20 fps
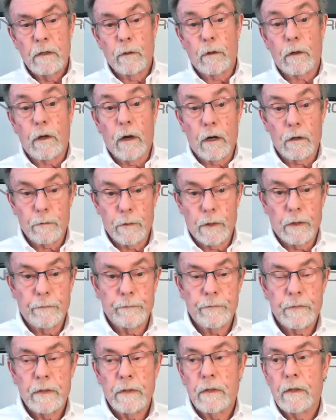or guardrail.
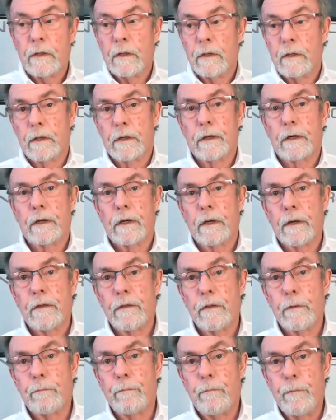Uh,
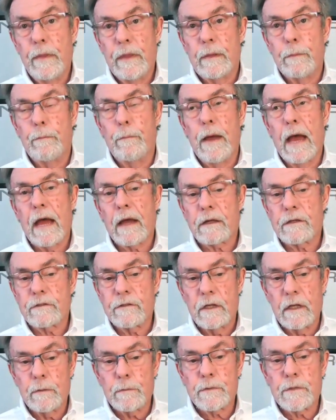the, the back
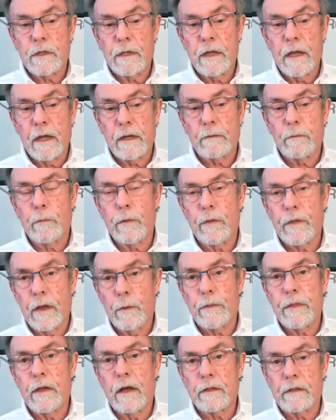seems to get,
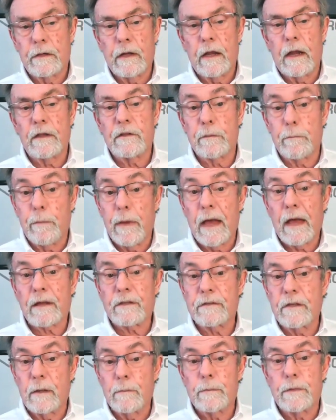without, without the nannies, the
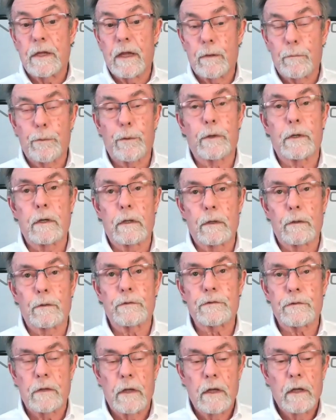back seems to get pretty
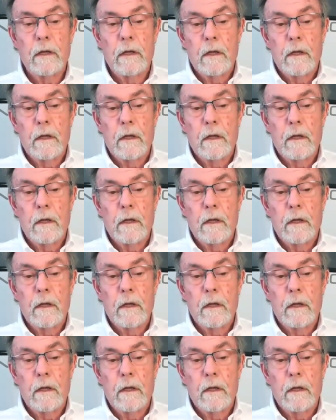loose.